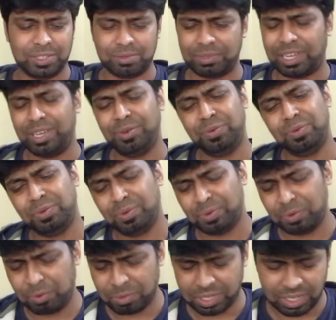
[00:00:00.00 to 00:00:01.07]
or something, I
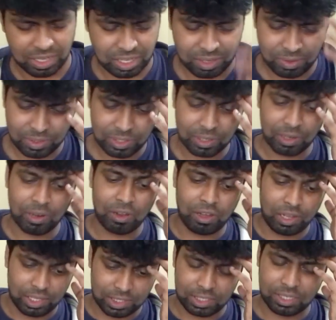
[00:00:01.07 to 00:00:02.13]
don't know man, I was
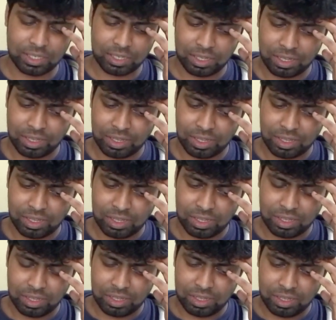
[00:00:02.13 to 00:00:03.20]
lost.
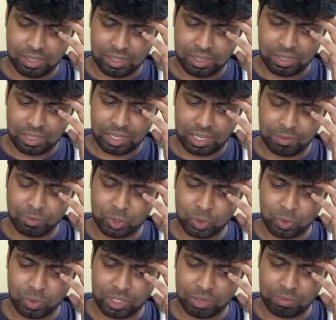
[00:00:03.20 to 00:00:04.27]
I'm
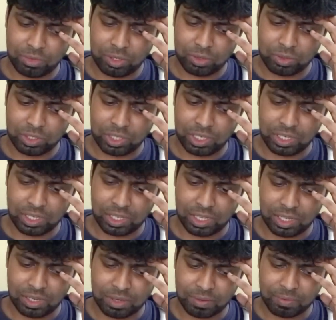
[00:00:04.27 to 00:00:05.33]
so tempted to see it
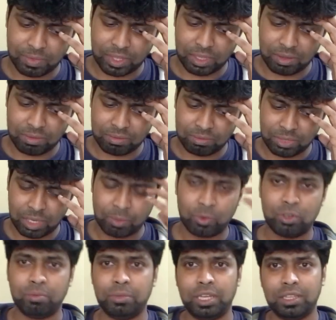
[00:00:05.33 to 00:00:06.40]
again, but I'm
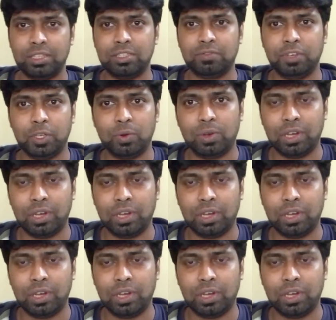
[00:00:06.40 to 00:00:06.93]
gonna make this video